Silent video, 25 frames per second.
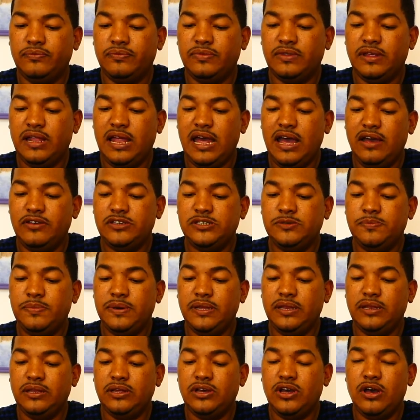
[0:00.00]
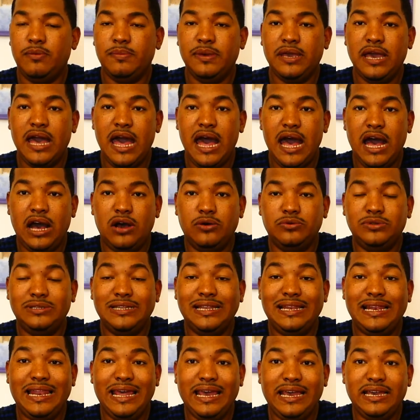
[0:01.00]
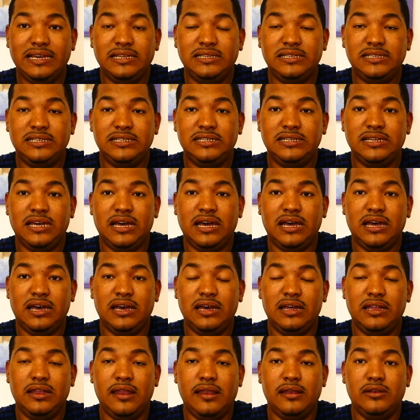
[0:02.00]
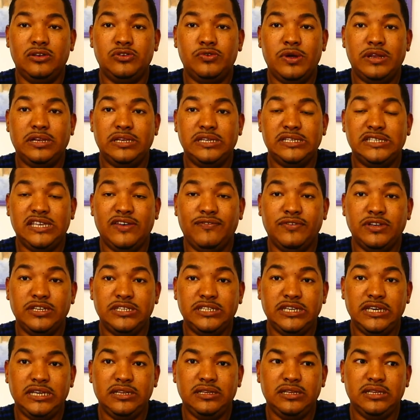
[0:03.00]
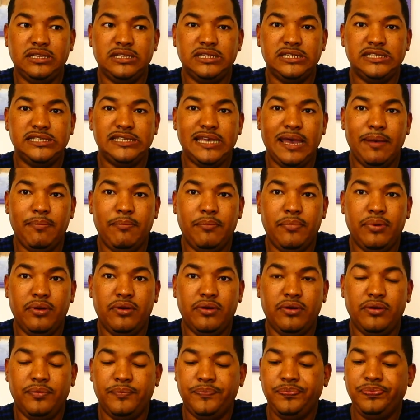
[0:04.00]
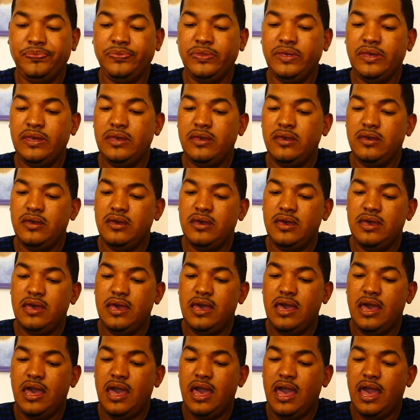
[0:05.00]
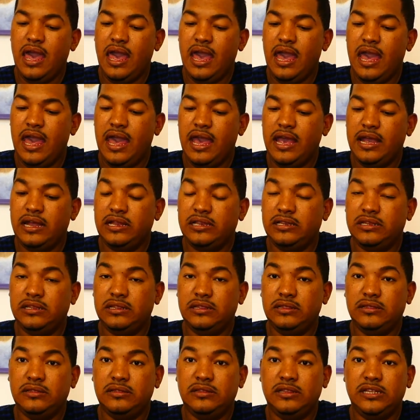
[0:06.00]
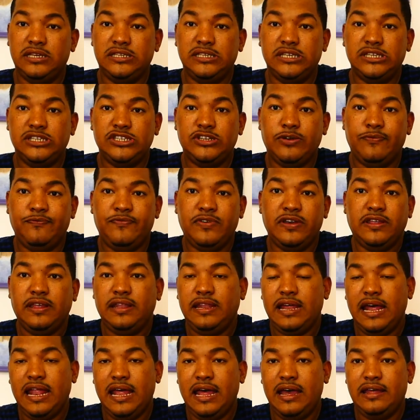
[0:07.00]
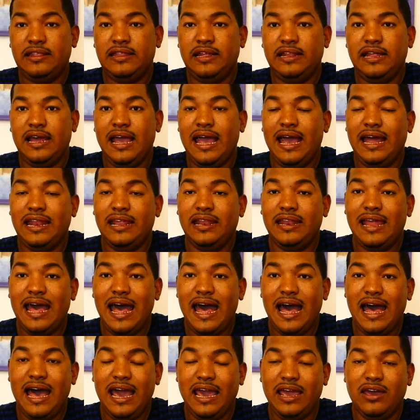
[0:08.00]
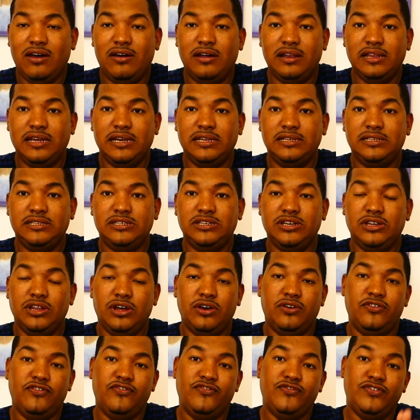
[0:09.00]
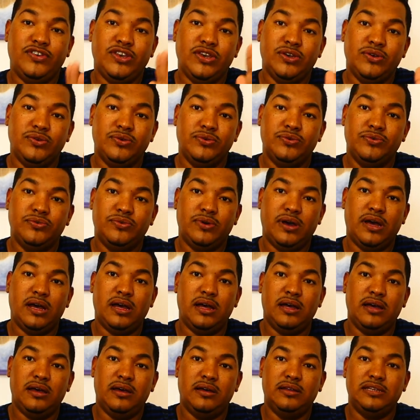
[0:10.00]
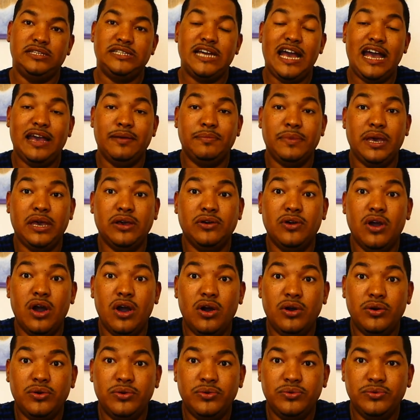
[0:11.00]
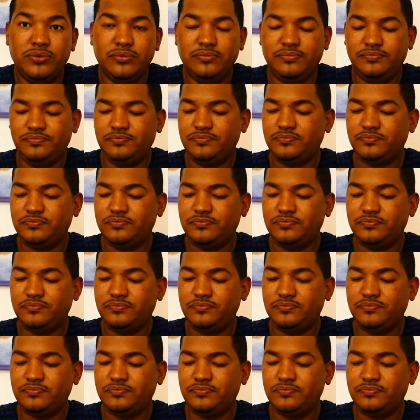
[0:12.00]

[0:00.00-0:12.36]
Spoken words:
has been coming out late 2017 in December, and this is something that I had an eye on it, you know, a few time ago.